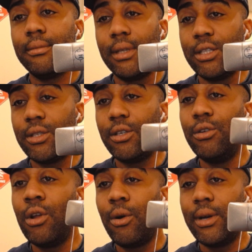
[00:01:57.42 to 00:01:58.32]

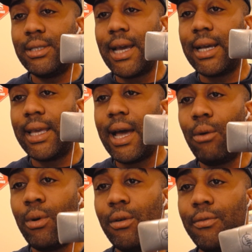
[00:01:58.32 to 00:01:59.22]
you know exactly
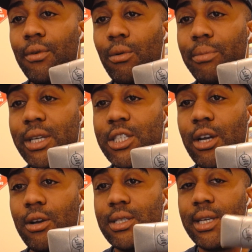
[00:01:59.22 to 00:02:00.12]
how wonderful
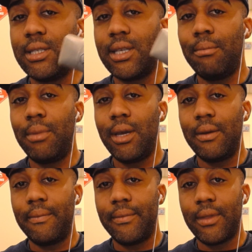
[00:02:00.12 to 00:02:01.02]
BGRCs can be.
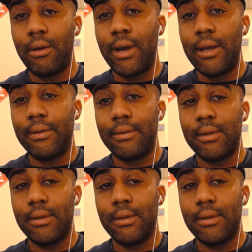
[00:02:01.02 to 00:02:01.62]
All right.